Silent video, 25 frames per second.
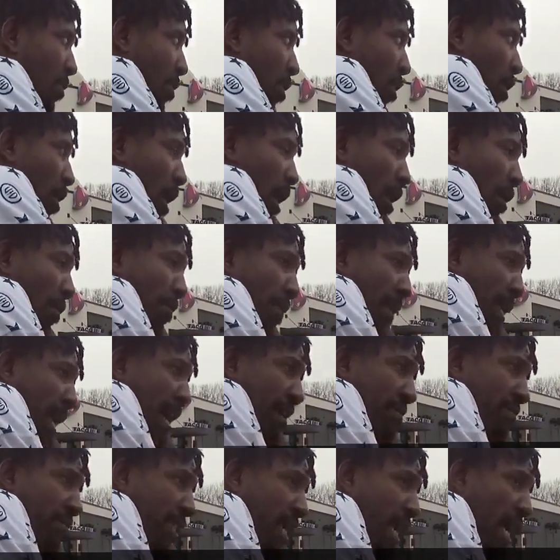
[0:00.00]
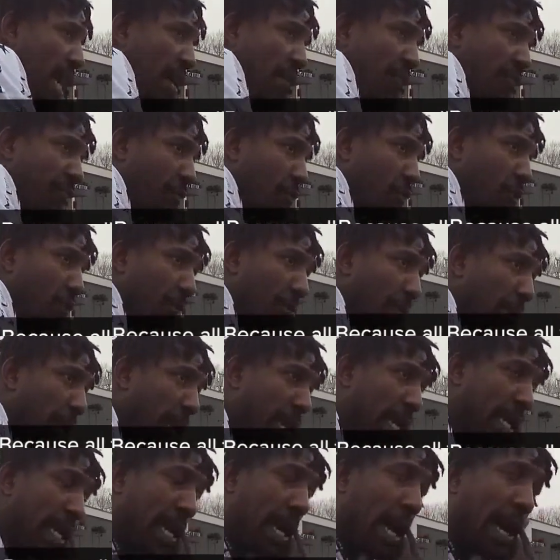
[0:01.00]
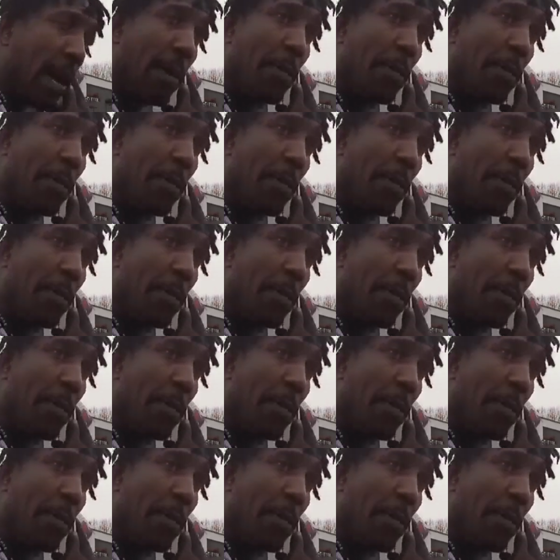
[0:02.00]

you know, I don't be have time for it, man.